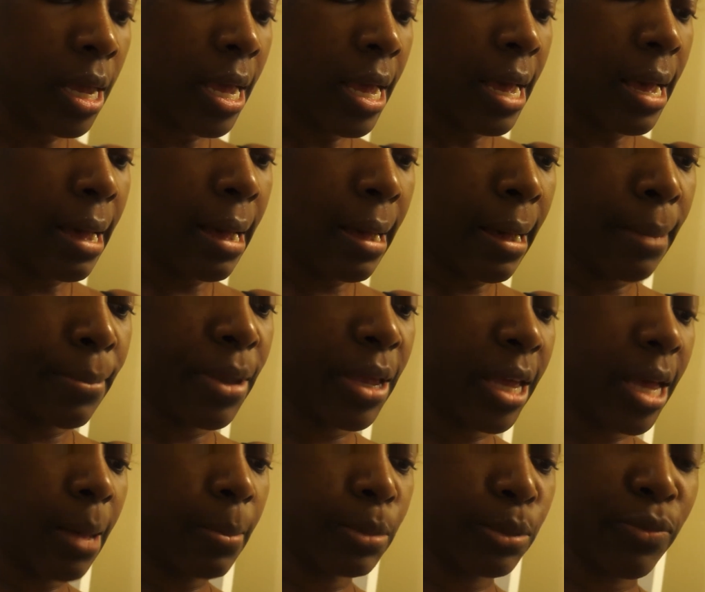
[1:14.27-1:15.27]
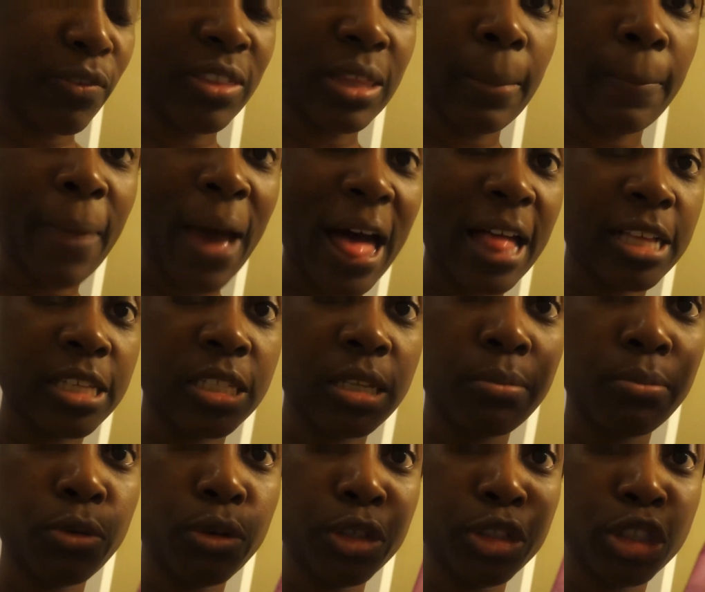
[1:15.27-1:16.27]
Um, it comes with the Balance and
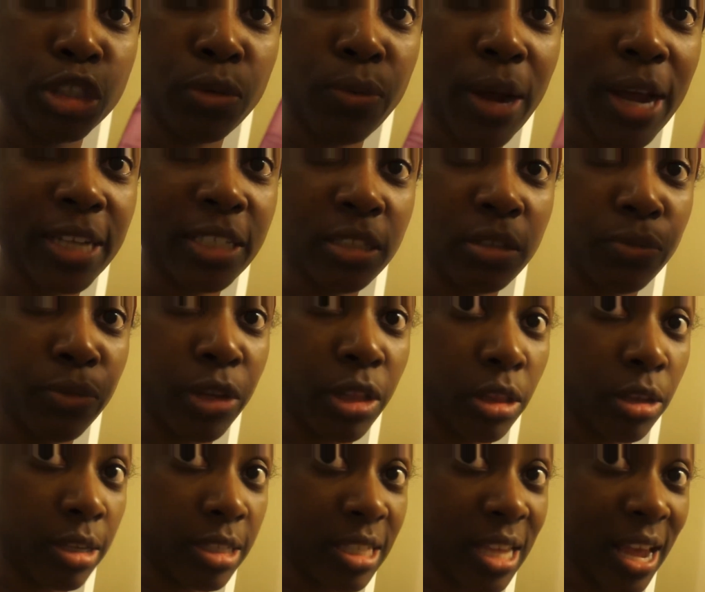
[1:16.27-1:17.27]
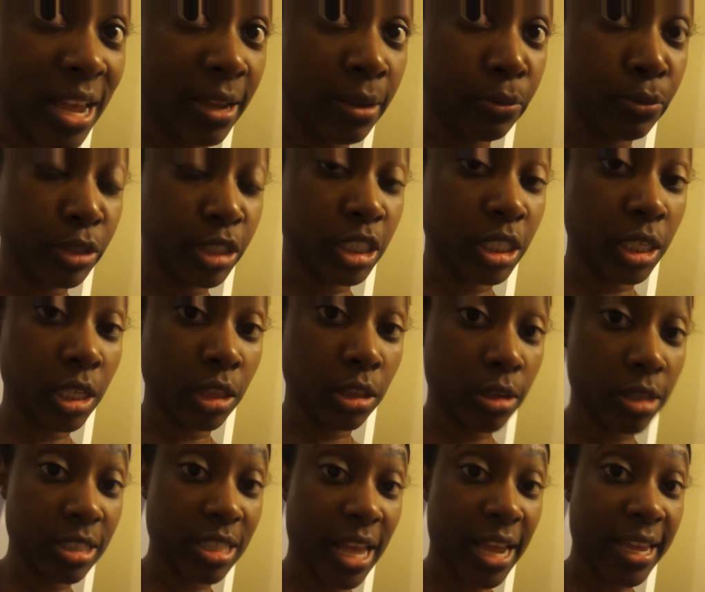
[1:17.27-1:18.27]
Moisturizer, what it looks like, which it
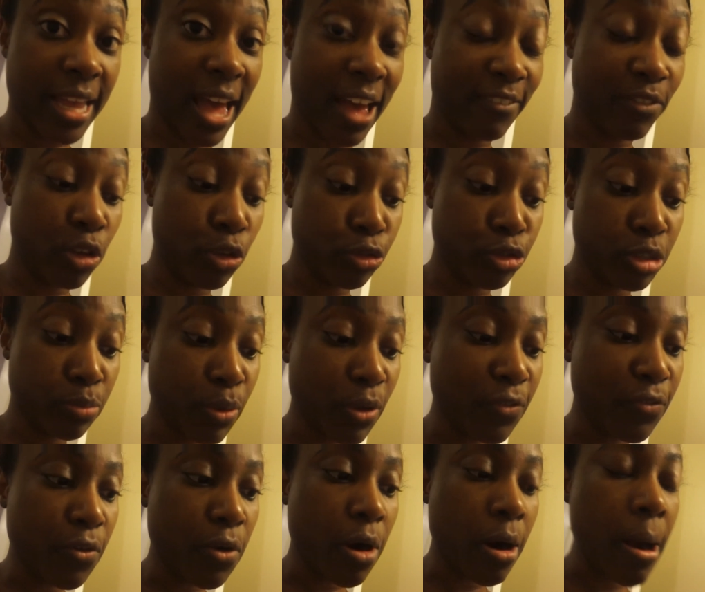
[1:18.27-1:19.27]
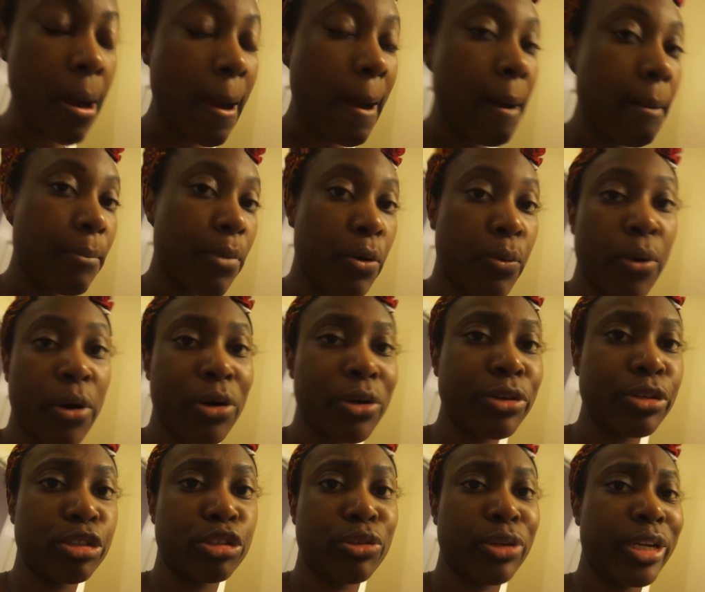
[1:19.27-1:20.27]
looks like I've used before. But word on the
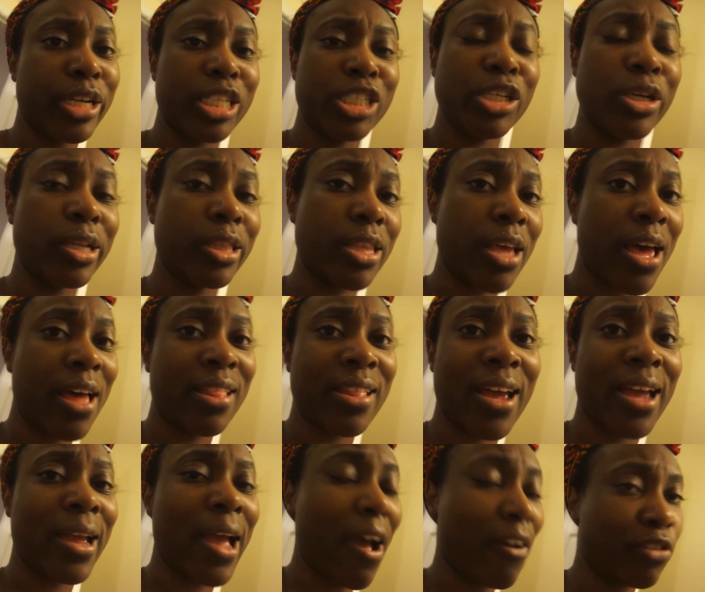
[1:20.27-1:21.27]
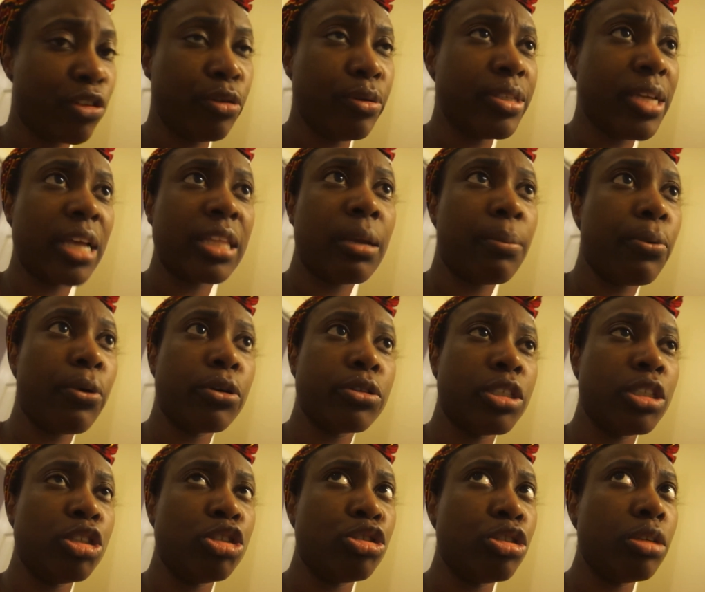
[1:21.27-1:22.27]
street is that like after you take the
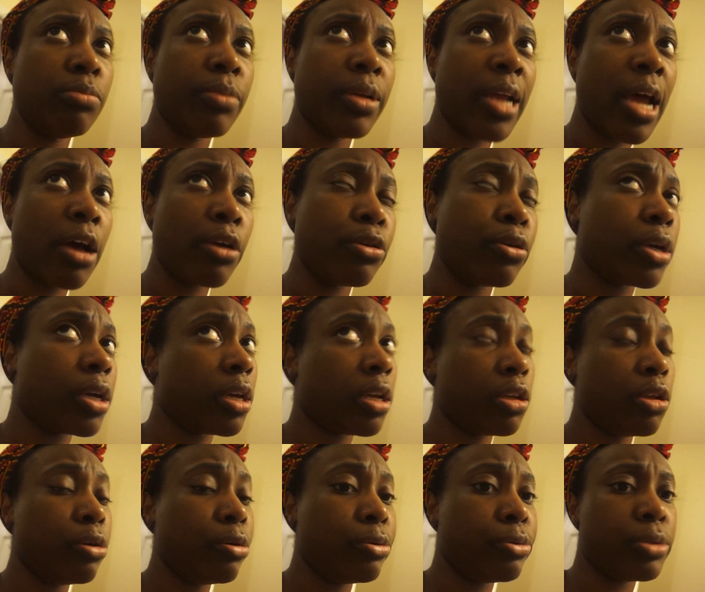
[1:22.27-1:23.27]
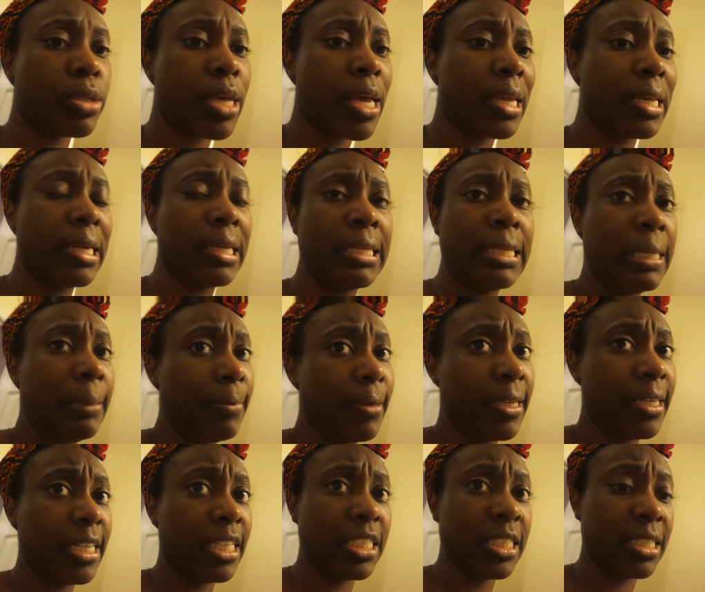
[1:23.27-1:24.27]
protein treatment out, you can use any deep
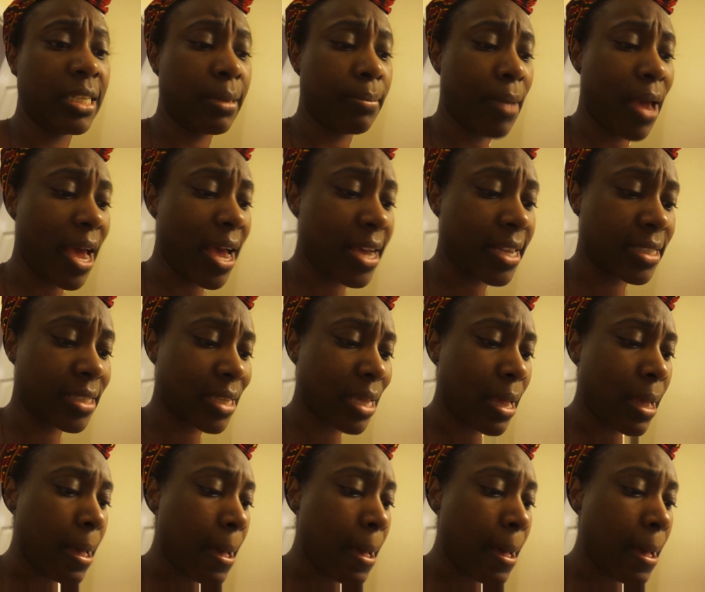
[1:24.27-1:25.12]
conditioning mask.